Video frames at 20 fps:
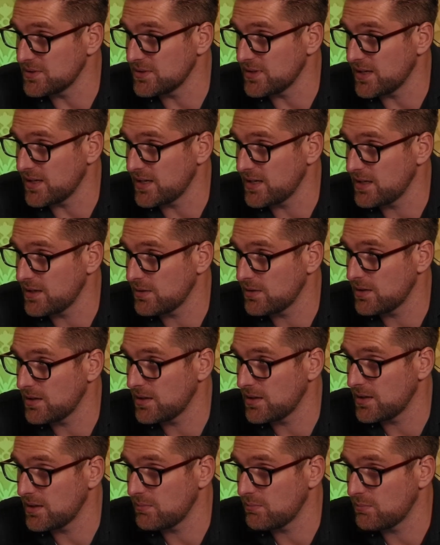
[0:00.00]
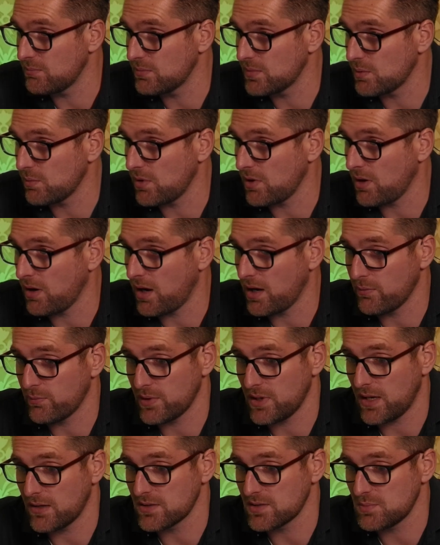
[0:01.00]
today. There were a lot of
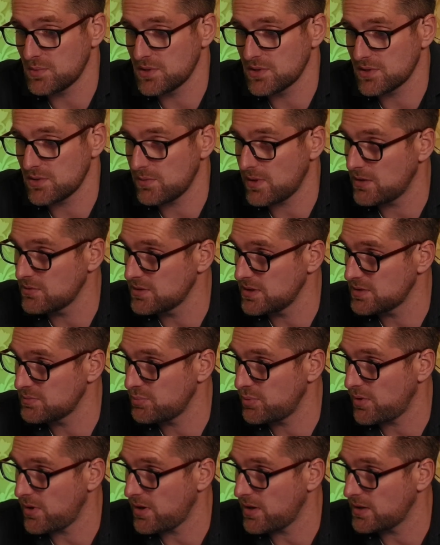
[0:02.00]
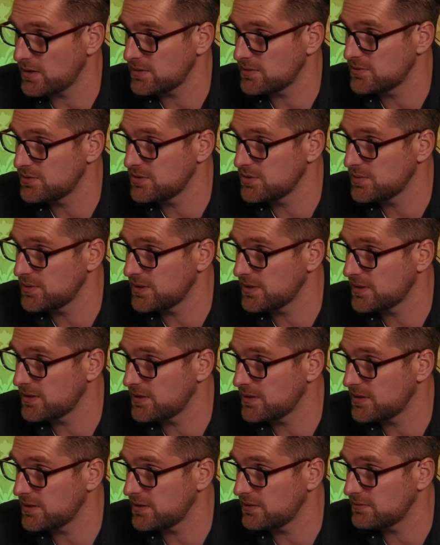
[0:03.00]
announcements around this product
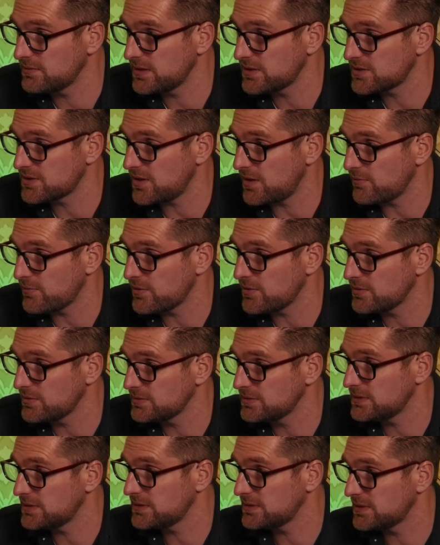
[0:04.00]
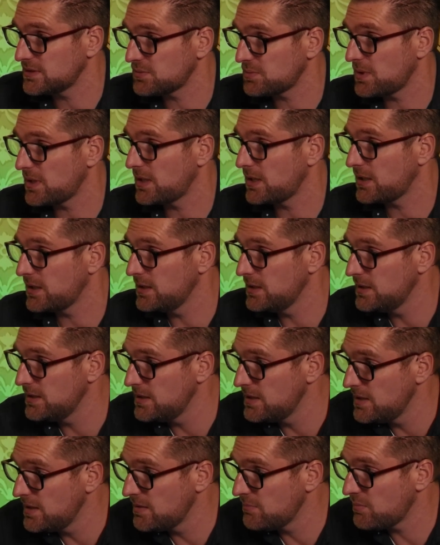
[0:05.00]
during Discover this week.
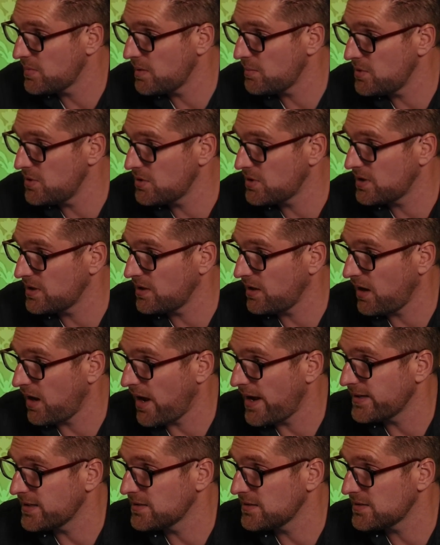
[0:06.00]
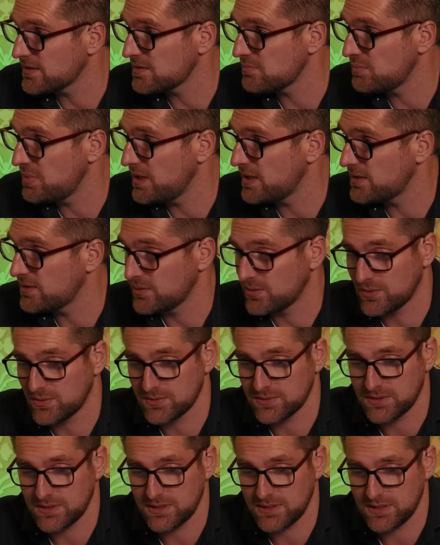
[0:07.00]
Maybe you can enlighten us a bit
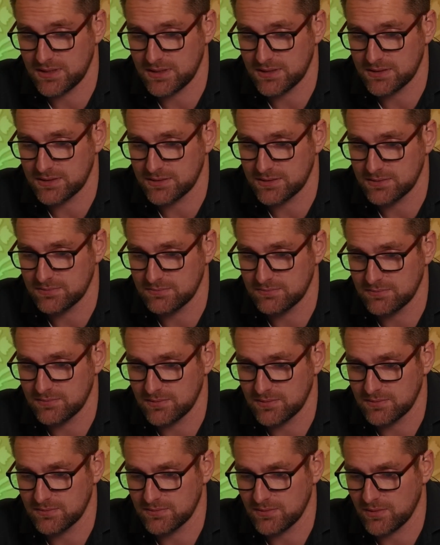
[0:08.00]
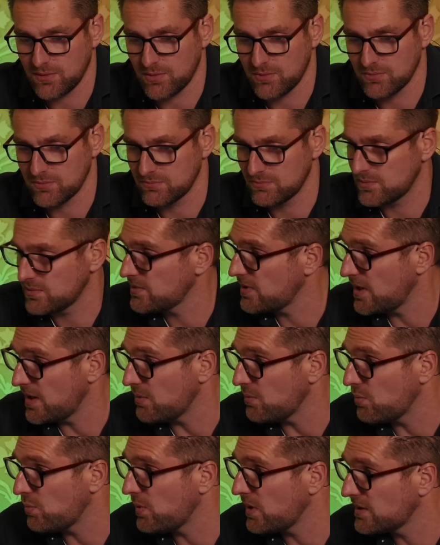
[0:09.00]
on
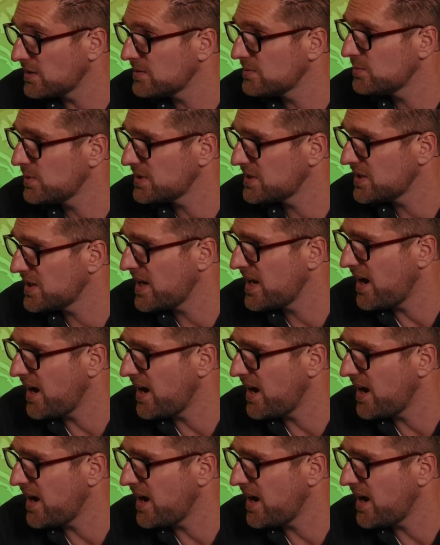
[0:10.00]
what the